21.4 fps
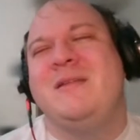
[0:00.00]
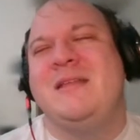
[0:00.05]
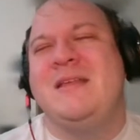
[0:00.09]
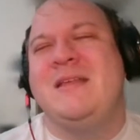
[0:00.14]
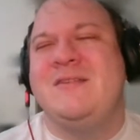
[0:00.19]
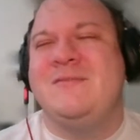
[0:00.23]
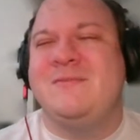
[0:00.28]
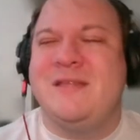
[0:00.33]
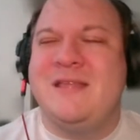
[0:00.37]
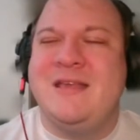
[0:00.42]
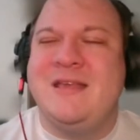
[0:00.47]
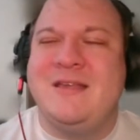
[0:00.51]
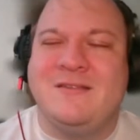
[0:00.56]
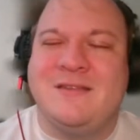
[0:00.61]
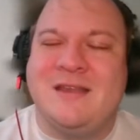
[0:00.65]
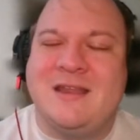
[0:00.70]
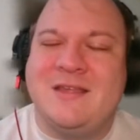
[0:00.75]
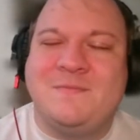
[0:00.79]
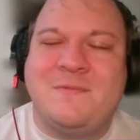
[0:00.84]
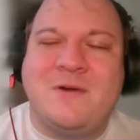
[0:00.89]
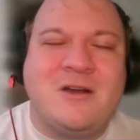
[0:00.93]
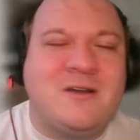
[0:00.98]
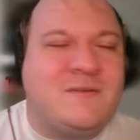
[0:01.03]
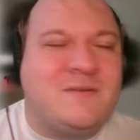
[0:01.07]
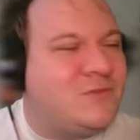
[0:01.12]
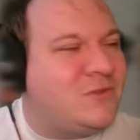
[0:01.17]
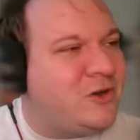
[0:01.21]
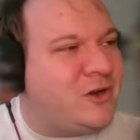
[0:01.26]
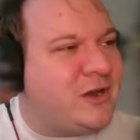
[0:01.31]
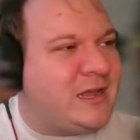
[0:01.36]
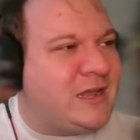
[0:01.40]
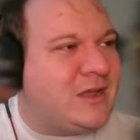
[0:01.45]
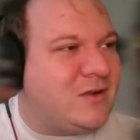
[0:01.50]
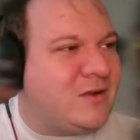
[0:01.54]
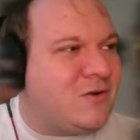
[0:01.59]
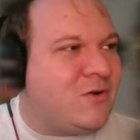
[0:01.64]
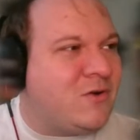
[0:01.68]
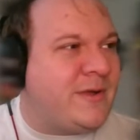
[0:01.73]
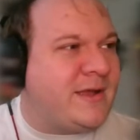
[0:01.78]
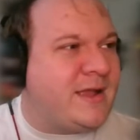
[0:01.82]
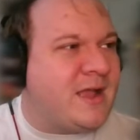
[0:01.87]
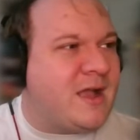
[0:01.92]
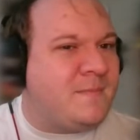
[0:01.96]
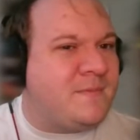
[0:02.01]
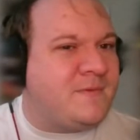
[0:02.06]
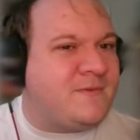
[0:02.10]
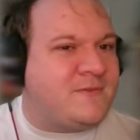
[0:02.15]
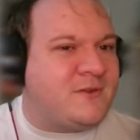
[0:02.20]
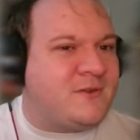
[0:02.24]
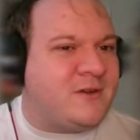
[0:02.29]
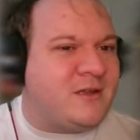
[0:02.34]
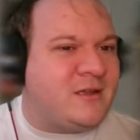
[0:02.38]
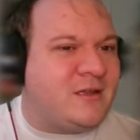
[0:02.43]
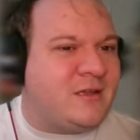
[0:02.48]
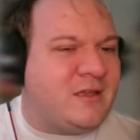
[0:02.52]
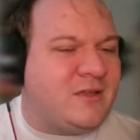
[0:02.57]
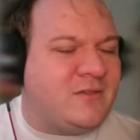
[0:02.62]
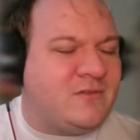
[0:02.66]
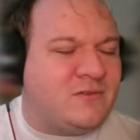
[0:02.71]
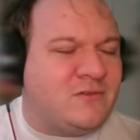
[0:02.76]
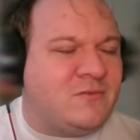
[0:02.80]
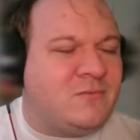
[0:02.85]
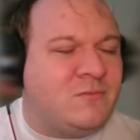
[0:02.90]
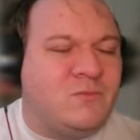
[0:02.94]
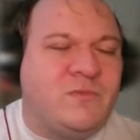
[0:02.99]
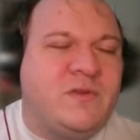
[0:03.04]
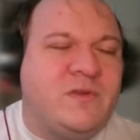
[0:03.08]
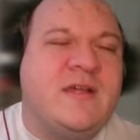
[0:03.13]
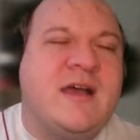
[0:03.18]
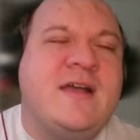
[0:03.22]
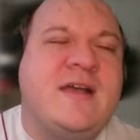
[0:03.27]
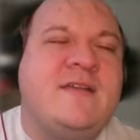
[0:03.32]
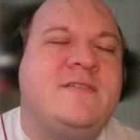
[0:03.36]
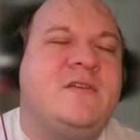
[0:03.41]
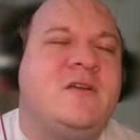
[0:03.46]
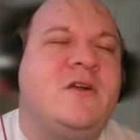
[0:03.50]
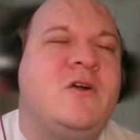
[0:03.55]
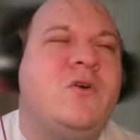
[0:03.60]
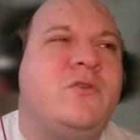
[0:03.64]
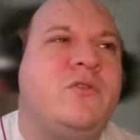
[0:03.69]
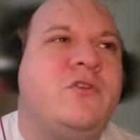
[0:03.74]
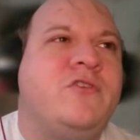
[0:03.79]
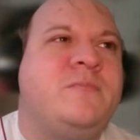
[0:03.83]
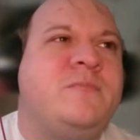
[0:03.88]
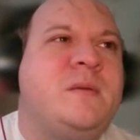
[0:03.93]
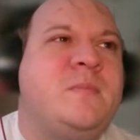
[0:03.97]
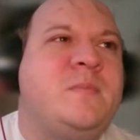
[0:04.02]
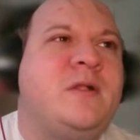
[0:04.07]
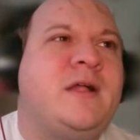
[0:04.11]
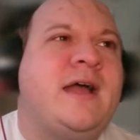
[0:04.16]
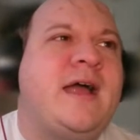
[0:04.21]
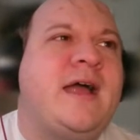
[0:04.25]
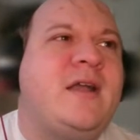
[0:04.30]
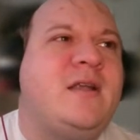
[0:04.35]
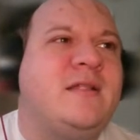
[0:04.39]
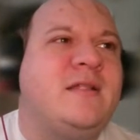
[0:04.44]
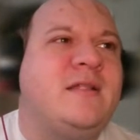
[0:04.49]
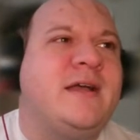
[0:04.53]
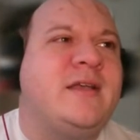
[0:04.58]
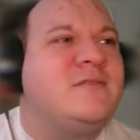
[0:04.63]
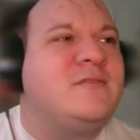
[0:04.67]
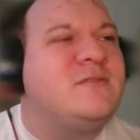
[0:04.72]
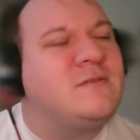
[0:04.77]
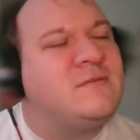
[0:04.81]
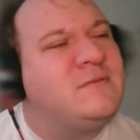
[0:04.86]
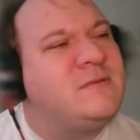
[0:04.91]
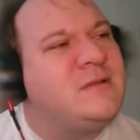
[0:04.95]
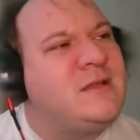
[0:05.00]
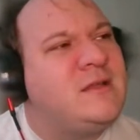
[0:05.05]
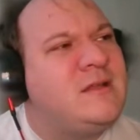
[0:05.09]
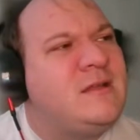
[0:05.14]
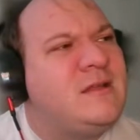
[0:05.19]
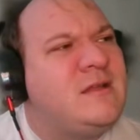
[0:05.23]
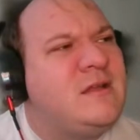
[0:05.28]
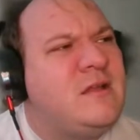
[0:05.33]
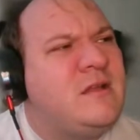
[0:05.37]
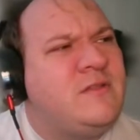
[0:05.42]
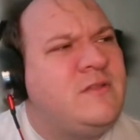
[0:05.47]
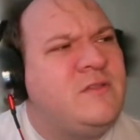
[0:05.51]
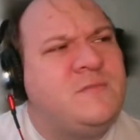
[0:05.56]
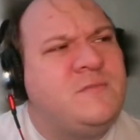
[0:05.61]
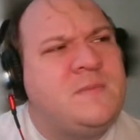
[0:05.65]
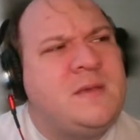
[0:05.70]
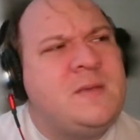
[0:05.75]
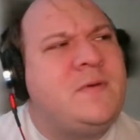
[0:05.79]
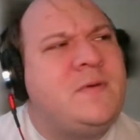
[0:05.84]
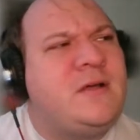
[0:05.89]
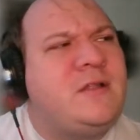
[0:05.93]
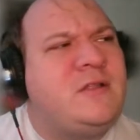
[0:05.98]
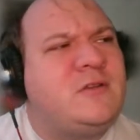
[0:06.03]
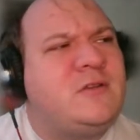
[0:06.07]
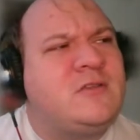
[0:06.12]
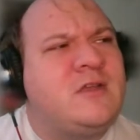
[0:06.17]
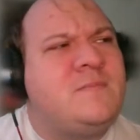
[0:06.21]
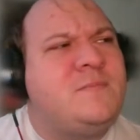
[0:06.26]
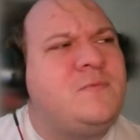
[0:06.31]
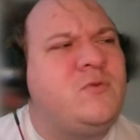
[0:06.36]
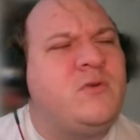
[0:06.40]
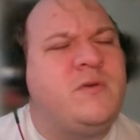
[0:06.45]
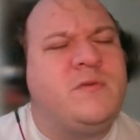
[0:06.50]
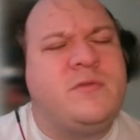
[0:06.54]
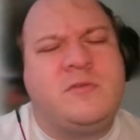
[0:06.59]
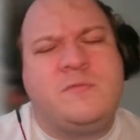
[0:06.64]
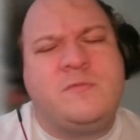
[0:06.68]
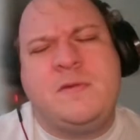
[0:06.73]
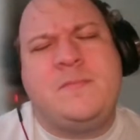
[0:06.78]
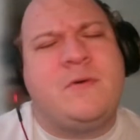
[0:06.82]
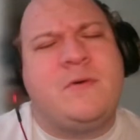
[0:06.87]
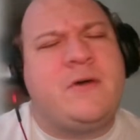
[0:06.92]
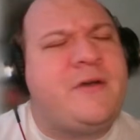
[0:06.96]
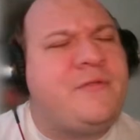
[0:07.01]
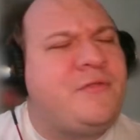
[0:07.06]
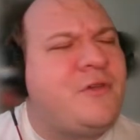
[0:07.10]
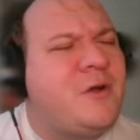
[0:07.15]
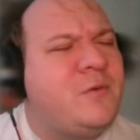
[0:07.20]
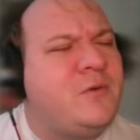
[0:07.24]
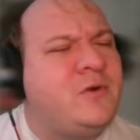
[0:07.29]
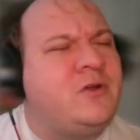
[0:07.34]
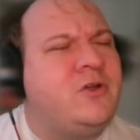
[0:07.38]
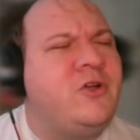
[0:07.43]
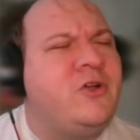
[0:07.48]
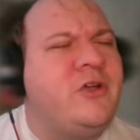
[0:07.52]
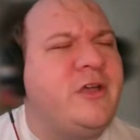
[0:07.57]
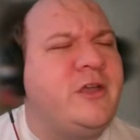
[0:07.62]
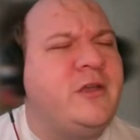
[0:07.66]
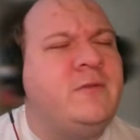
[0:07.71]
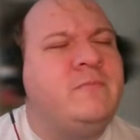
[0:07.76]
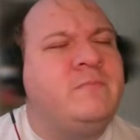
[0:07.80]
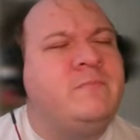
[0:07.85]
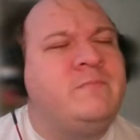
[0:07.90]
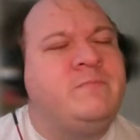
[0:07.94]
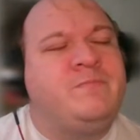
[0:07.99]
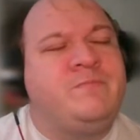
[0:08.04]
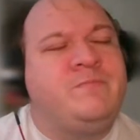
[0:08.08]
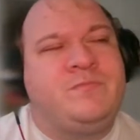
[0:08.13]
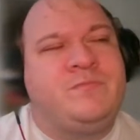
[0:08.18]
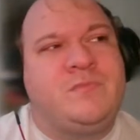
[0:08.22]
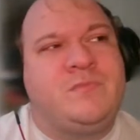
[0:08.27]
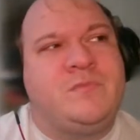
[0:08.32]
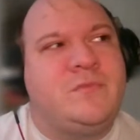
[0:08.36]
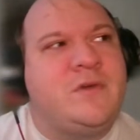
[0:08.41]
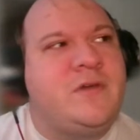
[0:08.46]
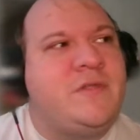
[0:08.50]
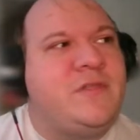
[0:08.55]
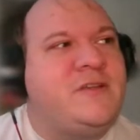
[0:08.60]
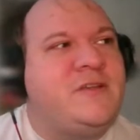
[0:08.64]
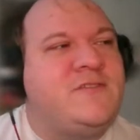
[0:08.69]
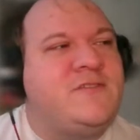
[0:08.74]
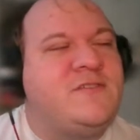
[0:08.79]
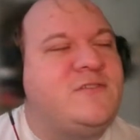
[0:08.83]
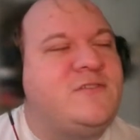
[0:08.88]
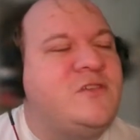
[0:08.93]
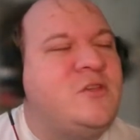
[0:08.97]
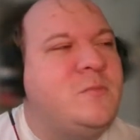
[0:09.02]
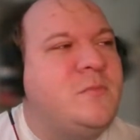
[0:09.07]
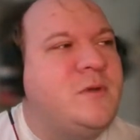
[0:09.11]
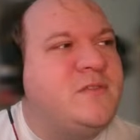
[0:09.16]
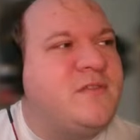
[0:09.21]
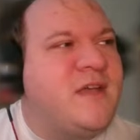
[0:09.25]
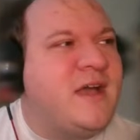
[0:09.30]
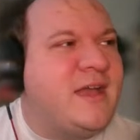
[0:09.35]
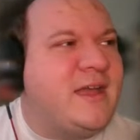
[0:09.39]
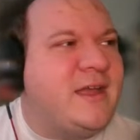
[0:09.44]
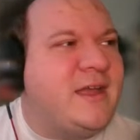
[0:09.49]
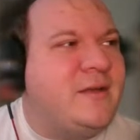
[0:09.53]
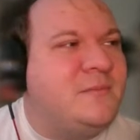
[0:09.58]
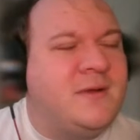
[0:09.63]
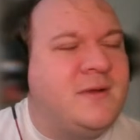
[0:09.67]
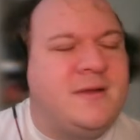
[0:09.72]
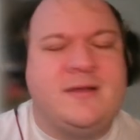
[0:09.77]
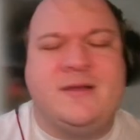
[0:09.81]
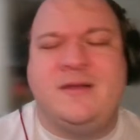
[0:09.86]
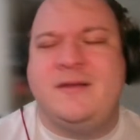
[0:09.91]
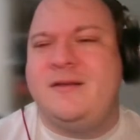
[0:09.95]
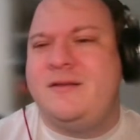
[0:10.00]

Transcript: but it is what it is. And that's part of learning and growing up is realizing, oh, those people I idolized, those people I looked up to, those people I thought were good. Well, they're just as human as I am.